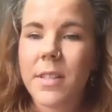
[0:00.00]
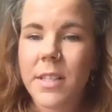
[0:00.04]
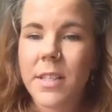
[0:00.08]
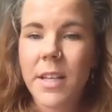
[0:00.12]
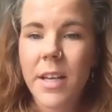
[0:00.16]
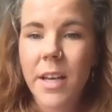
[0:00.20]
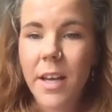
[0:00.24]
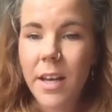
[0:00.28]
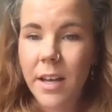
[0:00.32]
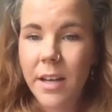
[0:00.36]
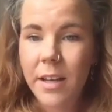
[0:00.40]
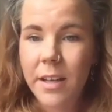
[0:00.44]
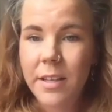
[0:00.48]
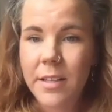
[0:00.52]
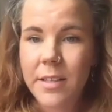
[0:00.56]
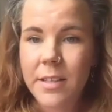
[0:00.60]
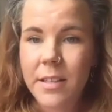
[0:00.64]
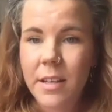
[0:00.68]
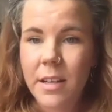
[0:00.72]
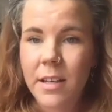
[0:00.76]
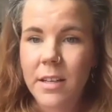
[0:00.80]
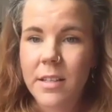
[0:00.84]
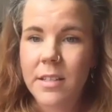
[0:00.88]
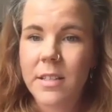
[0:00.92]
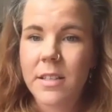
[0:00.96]
Tia is
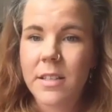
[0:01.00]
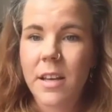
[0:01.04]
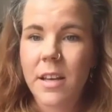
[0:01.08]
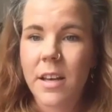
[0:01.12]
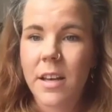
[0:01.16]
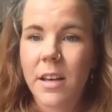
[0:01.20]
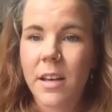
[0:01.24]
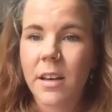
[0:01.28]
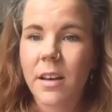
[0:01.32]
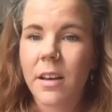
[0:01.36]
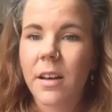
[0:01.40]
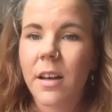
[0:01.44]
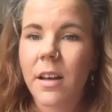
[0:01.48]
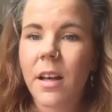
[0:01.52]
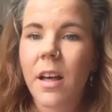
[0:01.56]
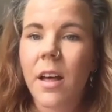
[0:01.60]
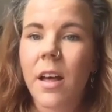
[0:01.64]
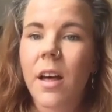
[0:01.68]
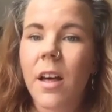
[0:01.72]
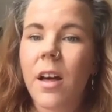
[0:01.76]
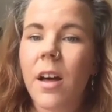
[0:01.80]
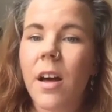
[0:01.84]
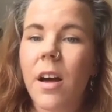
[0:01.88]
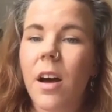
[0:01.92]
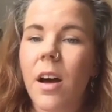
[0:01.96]
asking,
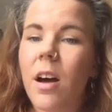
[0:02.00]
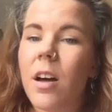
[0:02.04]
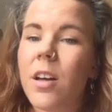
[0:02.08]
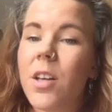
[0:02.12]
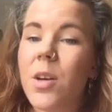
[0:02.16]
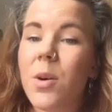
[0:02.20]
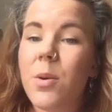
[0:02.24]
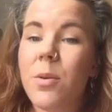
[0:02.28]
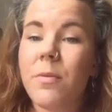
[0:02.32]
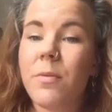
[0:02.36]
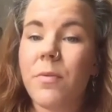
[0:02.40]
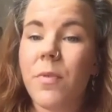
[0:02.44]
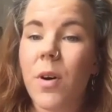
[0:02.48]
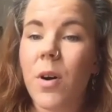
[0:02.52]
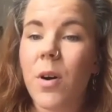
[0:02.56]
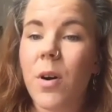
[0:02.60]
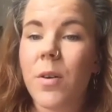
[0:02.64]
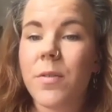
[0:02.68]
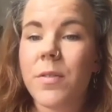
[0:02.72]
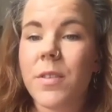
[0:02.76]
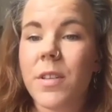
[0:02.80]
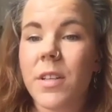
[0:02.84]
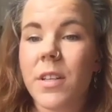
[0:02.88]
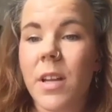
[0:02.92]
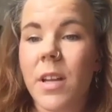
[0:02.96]
are you
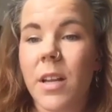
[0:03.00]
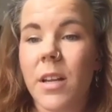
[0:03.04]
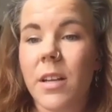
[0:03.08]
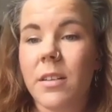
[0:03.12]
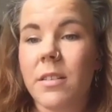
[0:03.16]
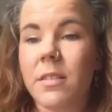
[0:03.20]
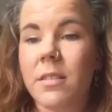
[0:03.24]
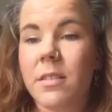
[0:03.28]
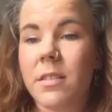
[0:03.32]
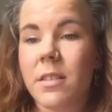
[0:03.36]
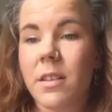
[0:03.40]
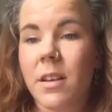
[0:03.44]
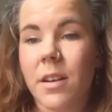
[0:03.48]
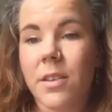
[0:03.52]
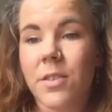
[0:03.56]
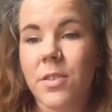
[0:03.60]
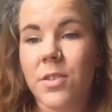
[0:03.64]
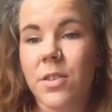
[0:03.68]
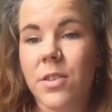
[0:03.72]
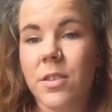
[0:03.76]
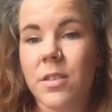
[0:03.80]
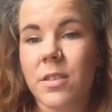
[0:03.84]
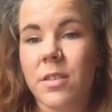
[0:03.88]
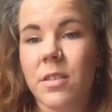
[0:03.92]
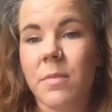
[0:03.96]
involved in any
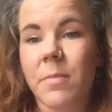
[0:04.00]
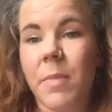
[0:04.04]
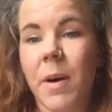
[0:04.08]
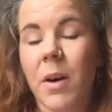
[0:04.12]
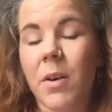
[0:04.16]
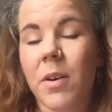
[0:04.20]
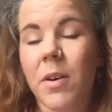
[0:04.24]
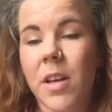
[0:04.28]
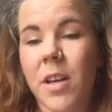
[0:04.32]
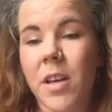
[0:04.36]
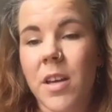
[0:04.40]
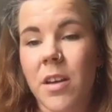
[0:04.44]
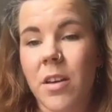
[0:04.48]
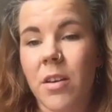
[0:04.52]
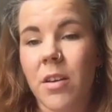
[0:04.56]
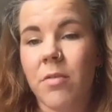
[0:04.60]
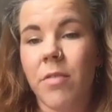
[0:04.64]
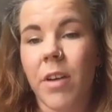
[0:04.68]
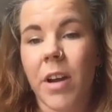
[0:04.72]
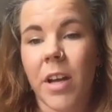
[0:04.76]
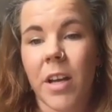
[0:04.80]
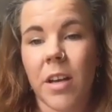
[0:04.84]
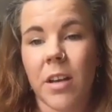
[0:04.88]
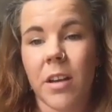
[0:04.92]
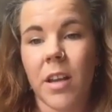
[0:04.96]
discussions about E U
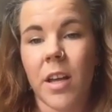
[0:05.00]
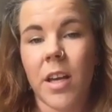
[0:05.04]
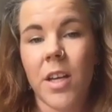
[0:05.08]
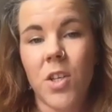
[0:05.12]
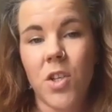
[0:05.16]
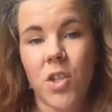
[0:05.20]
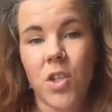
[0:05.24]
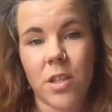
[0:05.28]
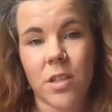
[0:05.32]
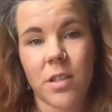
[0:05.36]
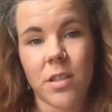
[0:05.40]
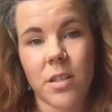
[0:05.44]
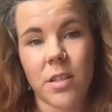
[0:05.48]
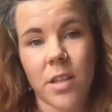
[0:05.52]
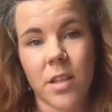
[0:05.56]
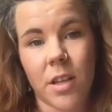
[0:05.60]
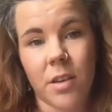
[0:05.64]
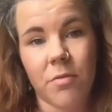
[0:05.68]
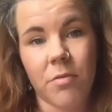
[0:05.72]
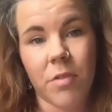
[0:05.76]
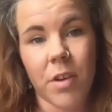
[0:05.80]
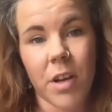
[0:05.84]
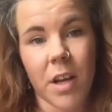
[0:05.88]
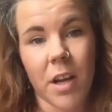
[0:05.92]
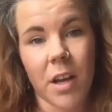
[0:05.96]
regulations
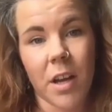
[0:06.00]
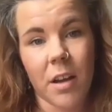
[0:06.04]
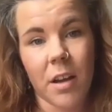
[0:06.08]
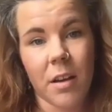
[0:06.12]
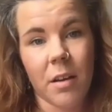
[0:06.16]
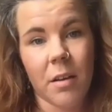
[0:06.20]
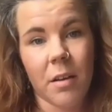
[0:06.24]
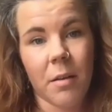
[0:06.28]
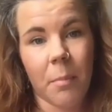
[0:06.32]
in rigging?